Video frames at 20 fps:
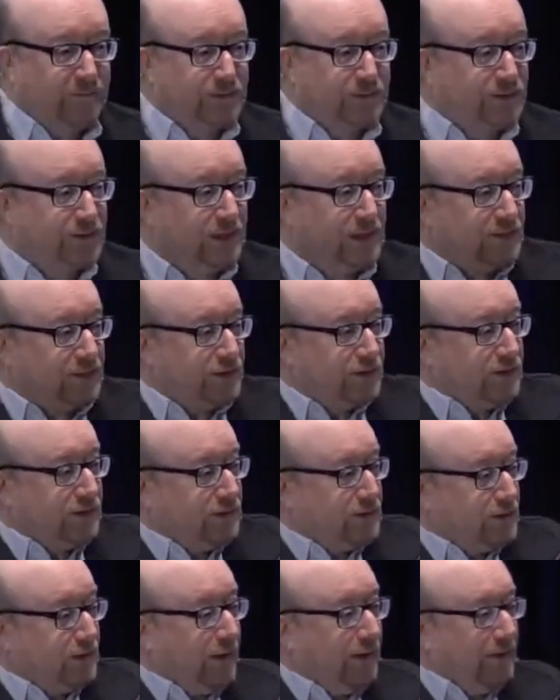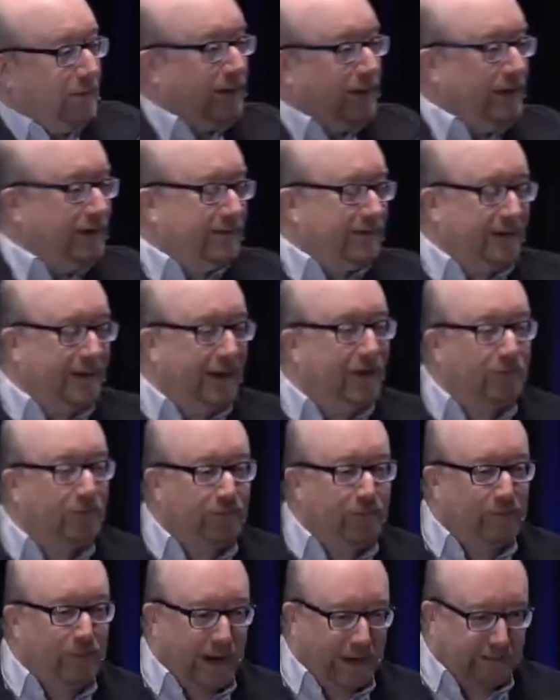to teach Solomon the
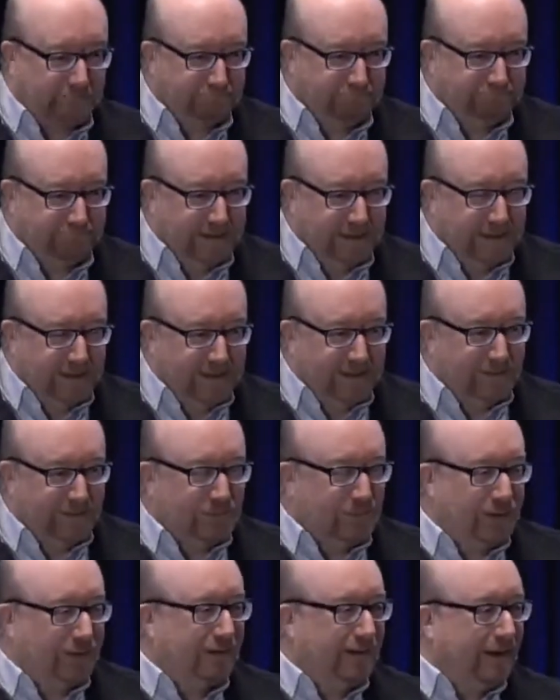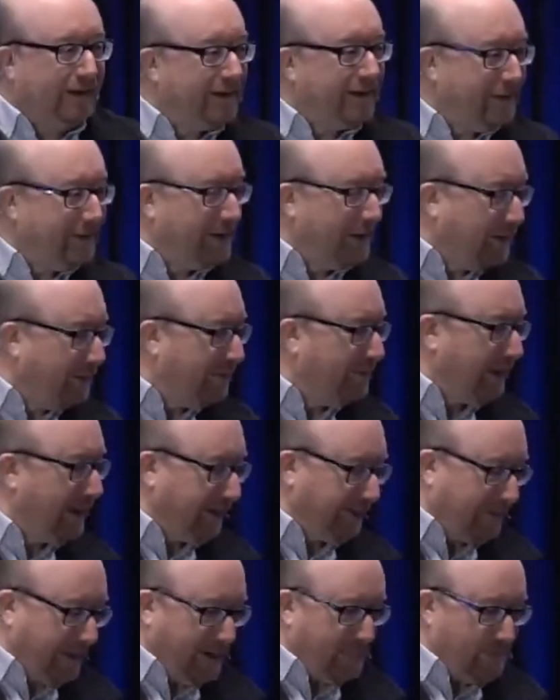alphabet. Well, I don't know
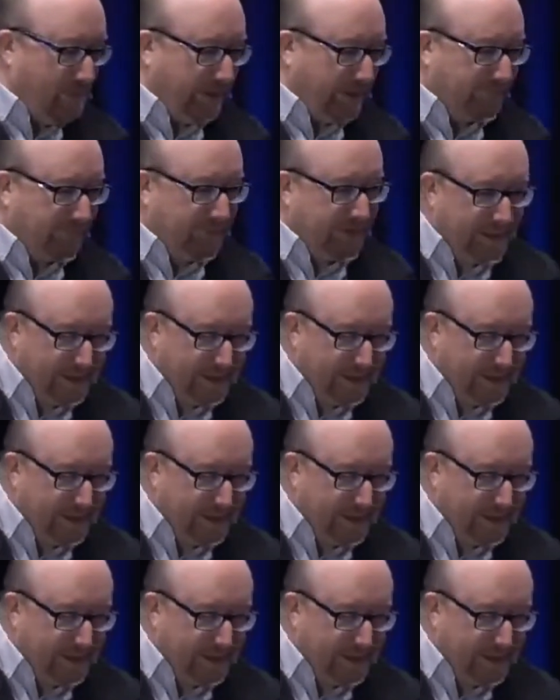about that one.